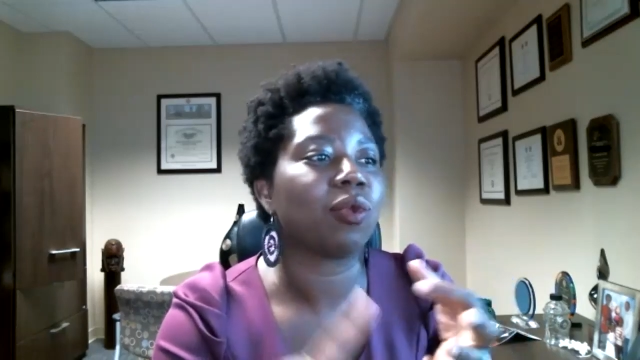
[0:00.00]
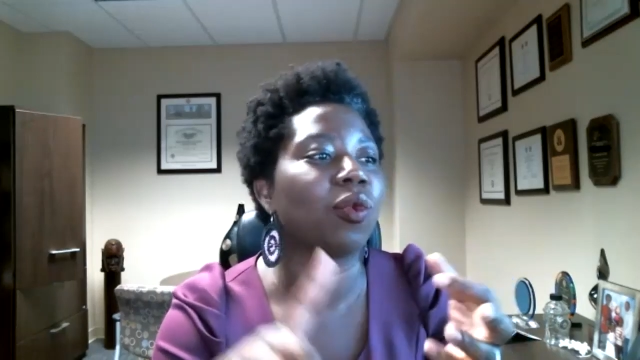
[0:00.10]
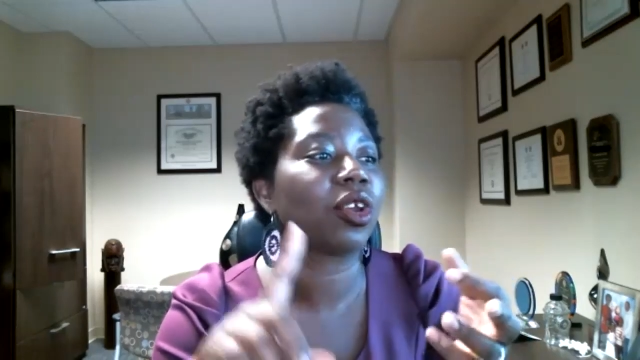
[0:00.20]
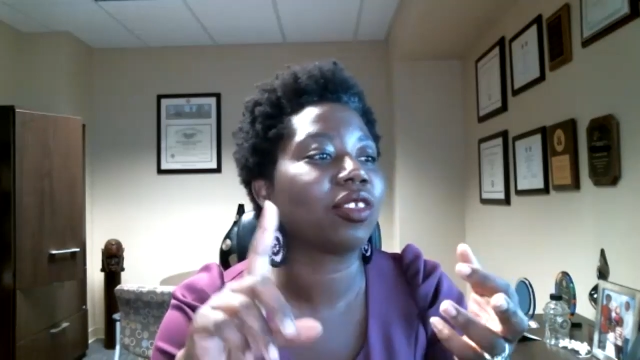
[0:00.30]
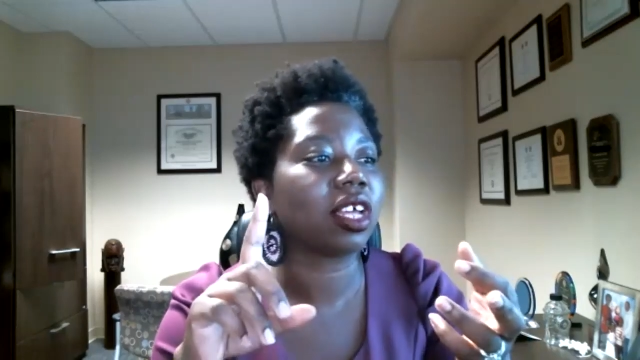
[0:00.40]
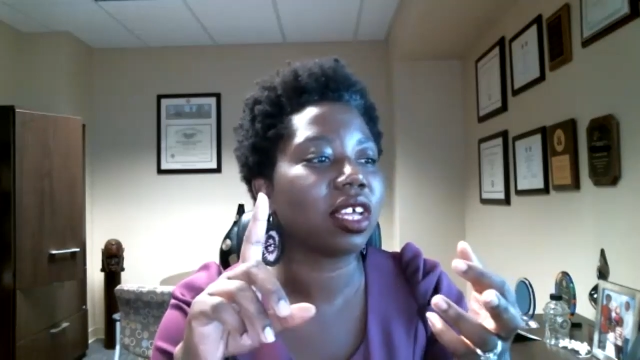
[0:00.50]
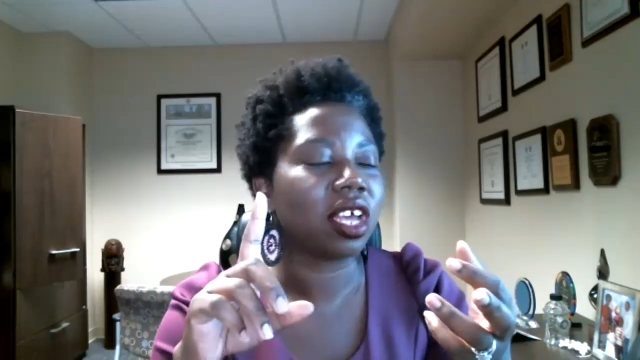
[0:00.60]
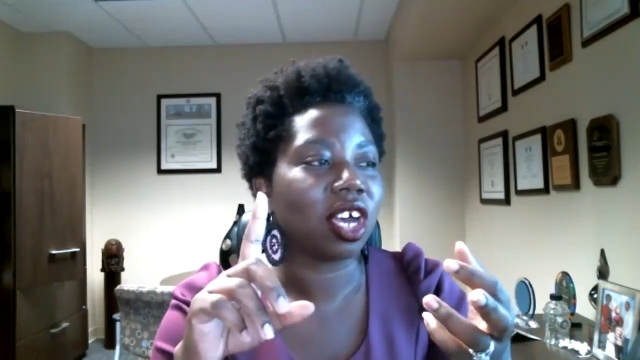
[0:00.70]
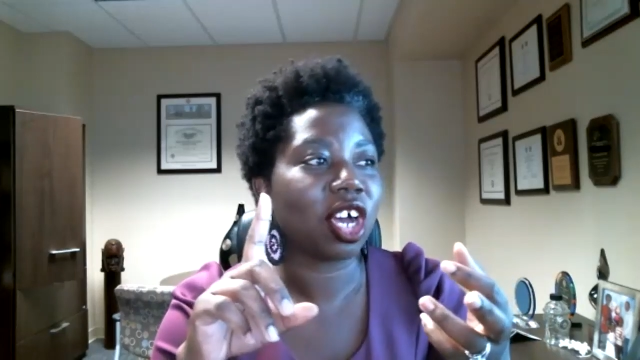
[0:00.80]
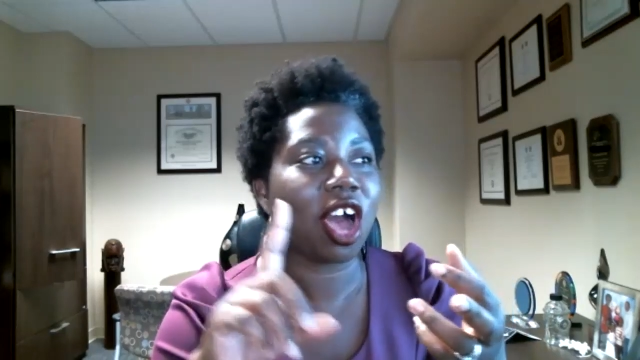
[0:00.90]
What are the
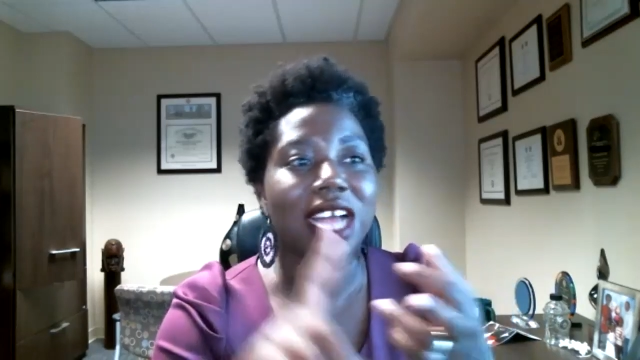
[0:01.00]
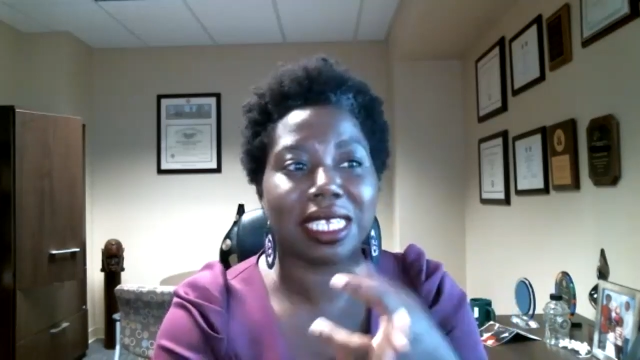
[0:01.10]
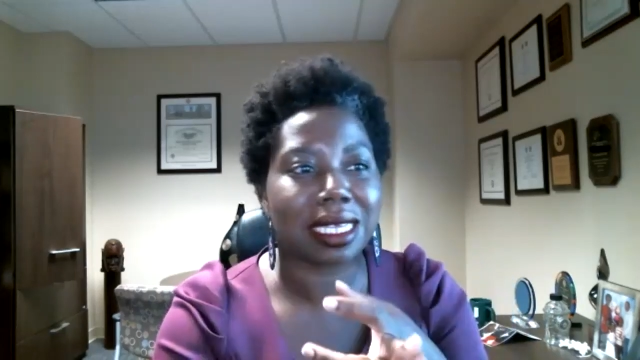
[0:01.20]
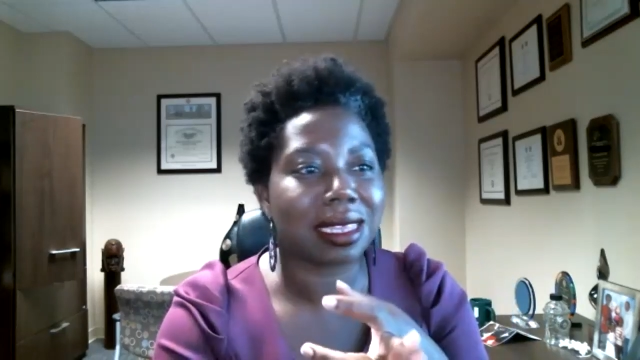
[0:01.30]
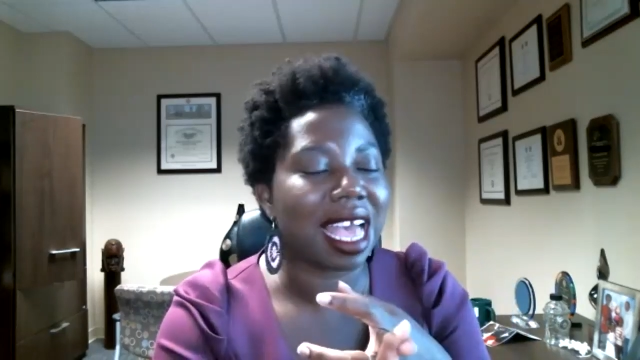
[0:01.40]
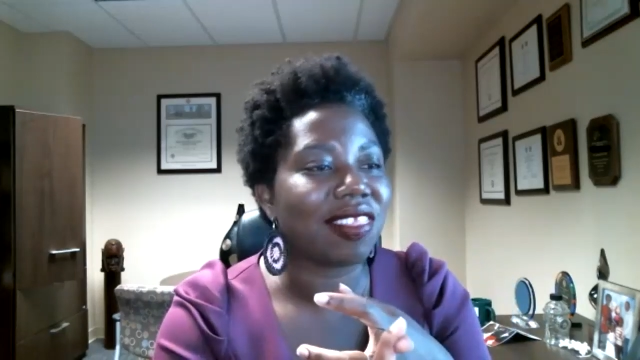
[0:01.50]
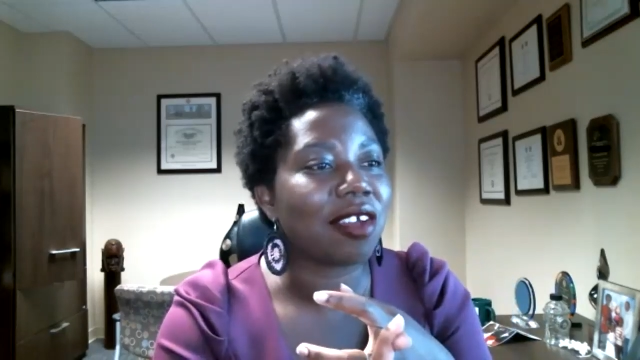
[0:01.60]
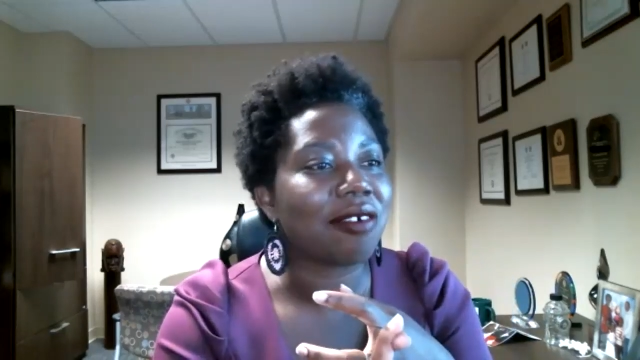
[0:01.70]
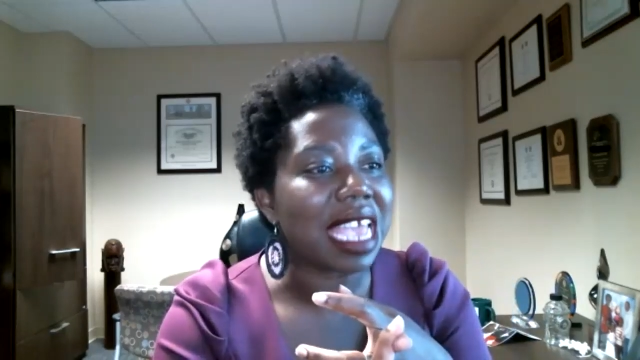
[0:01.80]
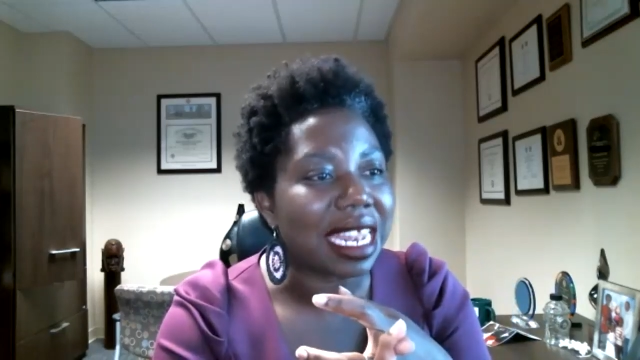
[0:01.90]
contexts that
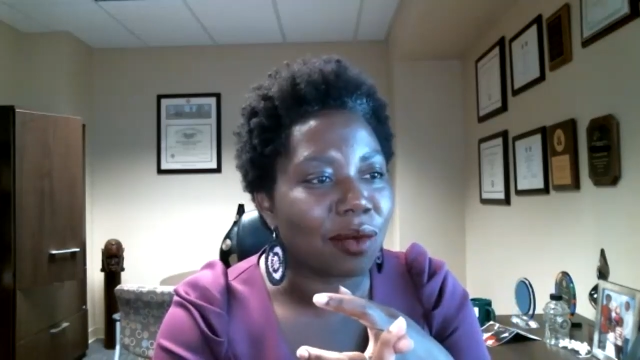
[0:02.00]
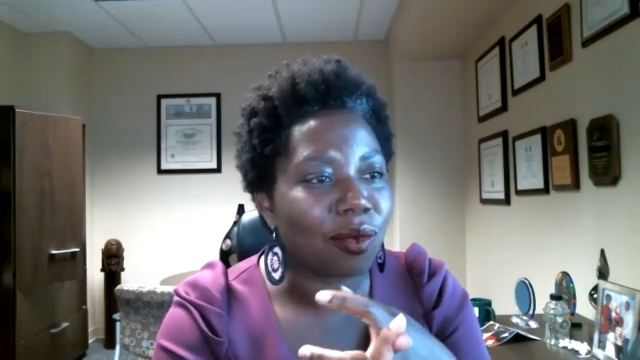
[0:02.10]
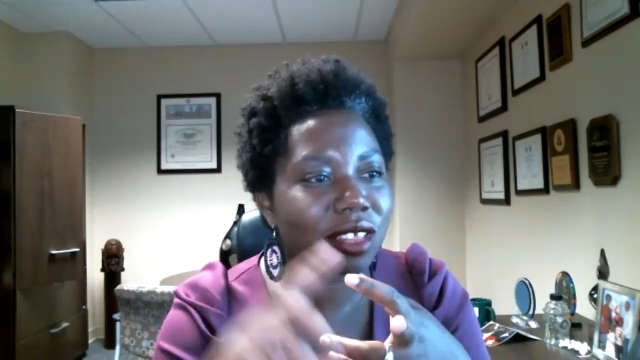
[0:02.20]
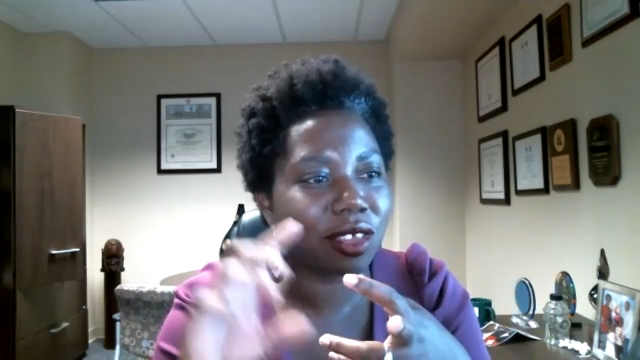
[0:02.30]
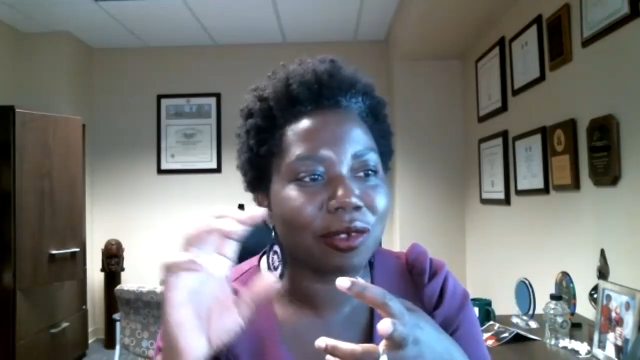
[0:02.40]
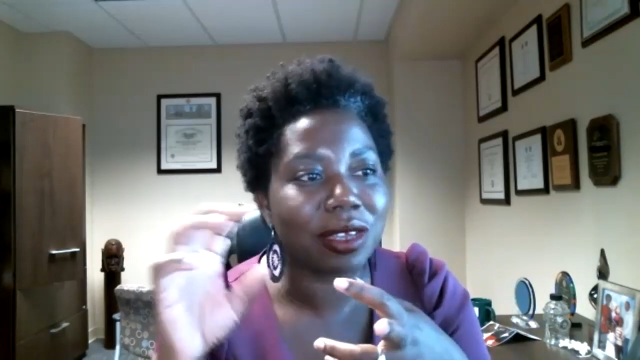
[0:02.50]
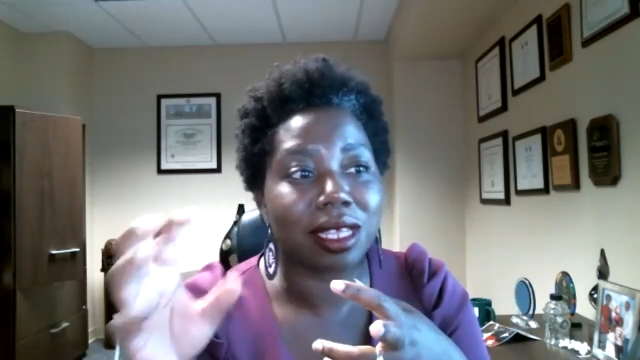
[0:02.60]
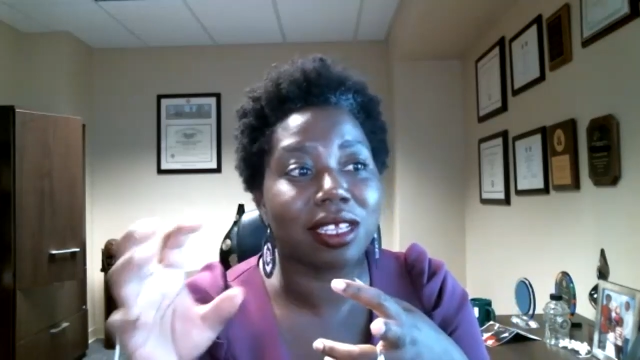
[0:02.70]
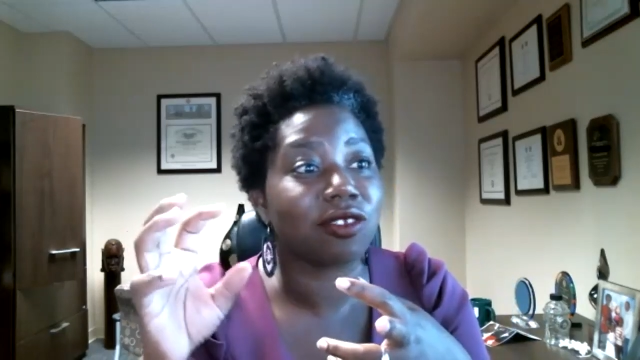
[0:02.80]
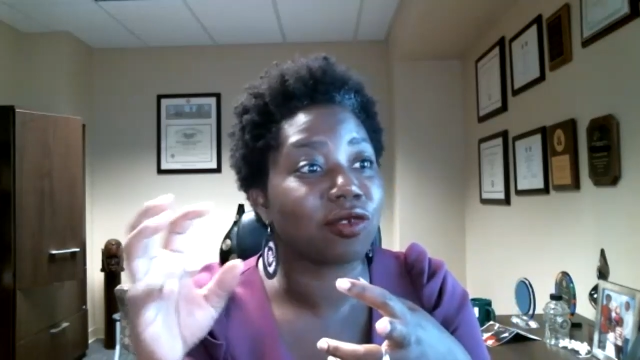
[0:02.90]
they're in, and what are the
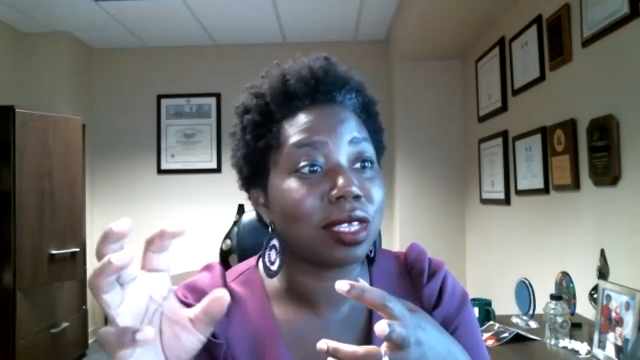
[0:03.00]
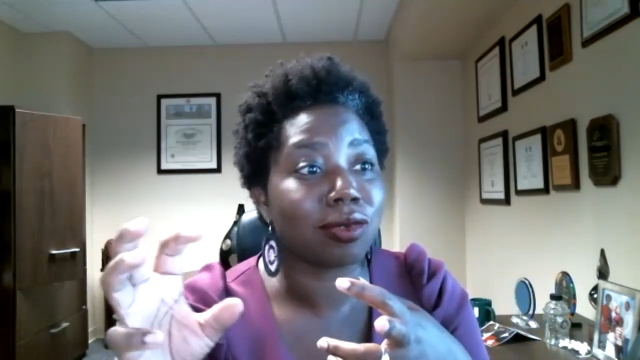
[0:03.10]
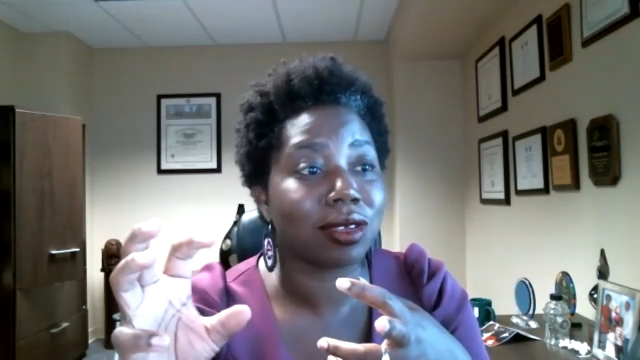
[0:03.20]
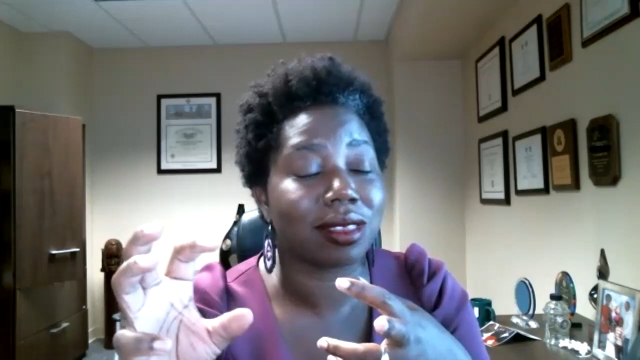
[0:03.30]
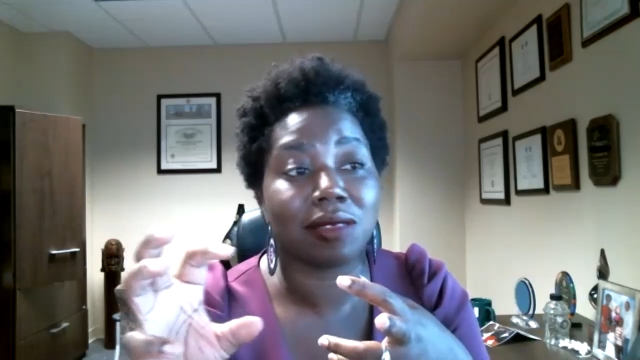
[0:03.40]
resilience resources,